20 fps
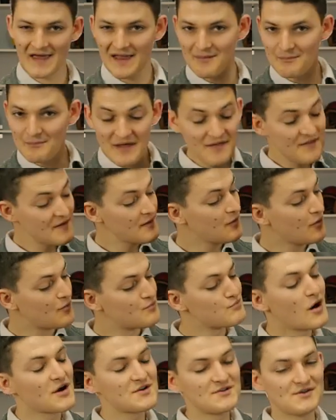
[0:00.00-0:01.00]
that
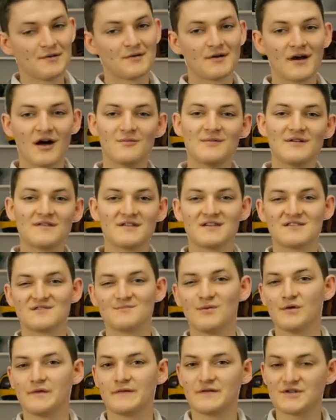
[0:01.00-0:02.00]
mythical modular helmet that
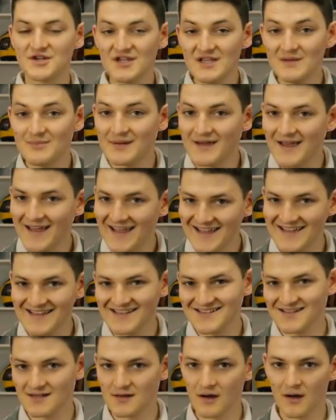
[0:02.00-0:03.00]
is both cheap
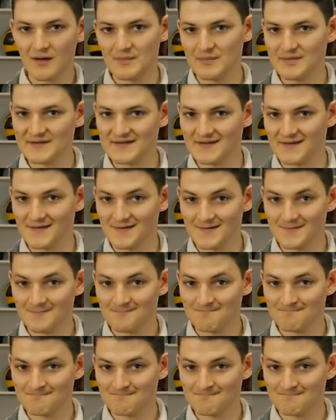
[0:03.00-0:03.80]
and competent.